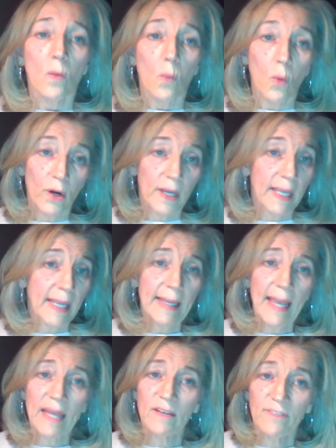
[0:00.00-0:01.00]

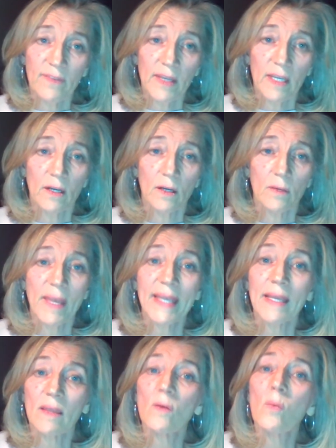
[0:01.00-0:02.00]
Worrying and fear may
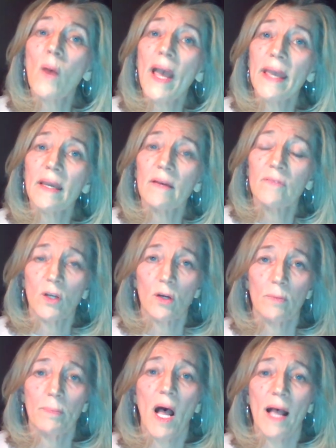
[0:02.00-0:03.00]
get in the way of
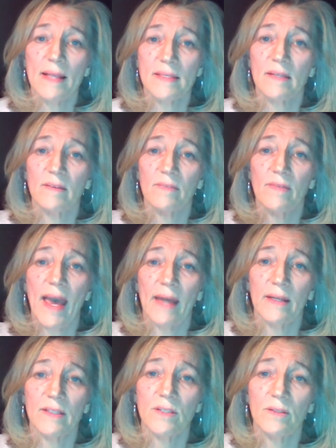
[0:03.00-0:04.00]
your positive
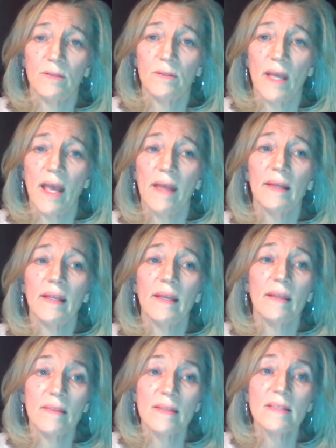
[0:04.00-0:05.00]
attitude, and
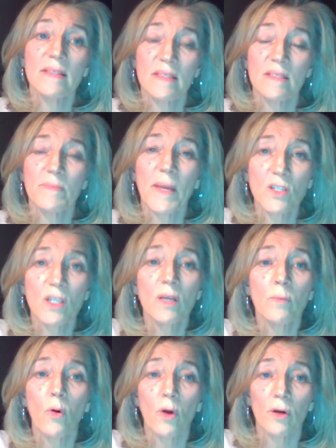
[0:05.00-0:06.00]
this is especially
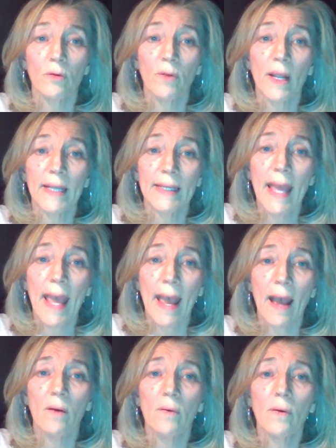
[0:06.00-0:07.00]
important right
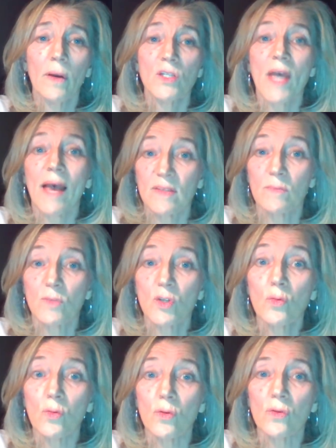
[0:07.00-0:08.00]
now to have some
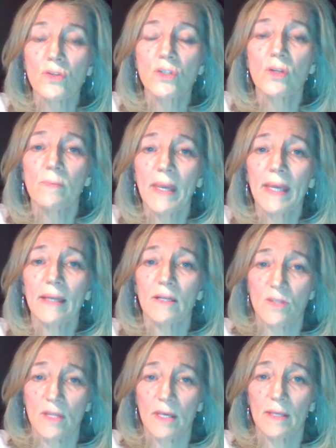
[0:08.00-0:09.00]
tools to
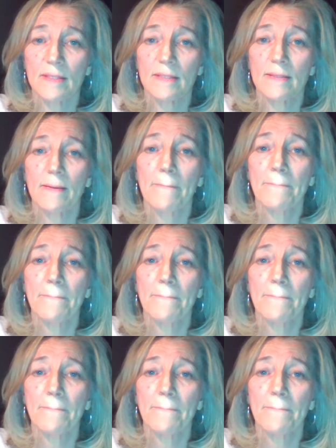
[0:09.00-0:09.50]
manage this.